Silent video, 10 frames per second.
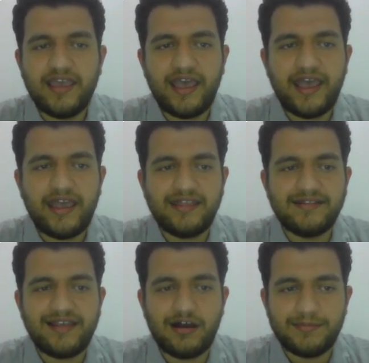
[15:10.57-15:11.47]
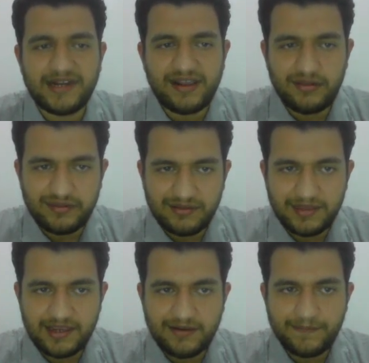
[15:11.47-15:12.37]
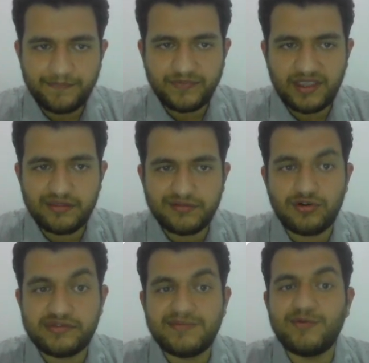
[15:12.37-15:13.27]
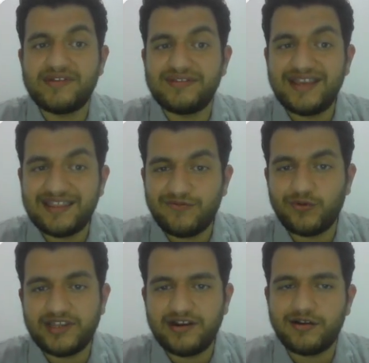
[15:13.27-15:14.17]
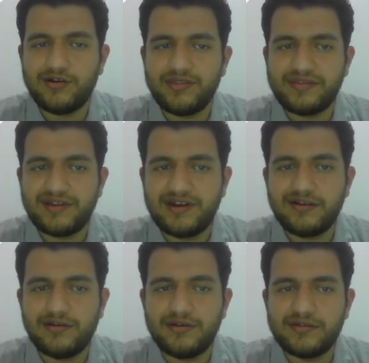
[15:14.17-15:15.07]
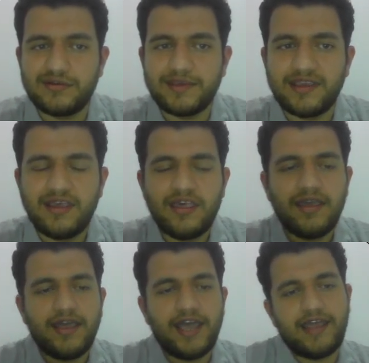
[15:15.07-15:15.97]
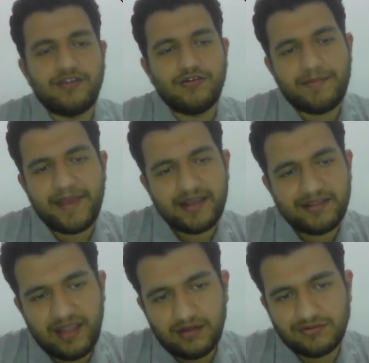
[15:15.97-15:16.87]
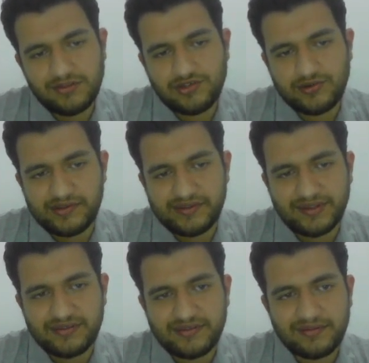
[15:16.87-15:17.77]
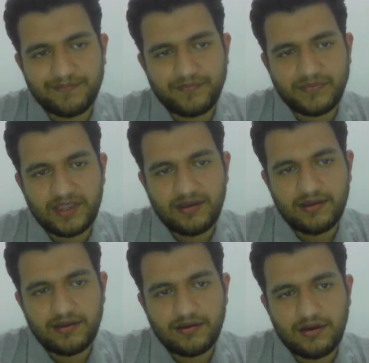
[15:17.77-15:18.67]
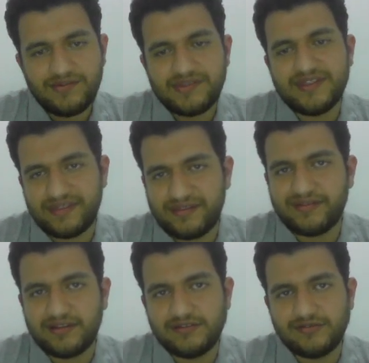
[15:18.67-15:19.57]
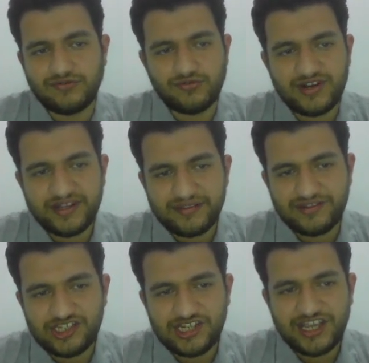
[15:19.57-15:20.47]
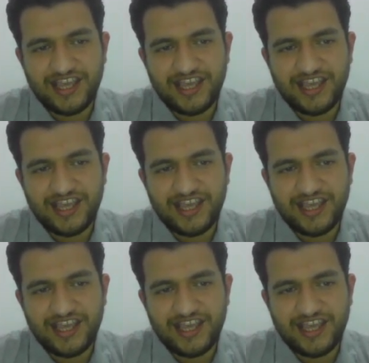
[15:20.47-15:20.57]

and hypercalcemia. His colonoscopy was negative 1 year ago, the screening colonoscopy. And you come back now to the choices. Obviously, this is not tutoring session,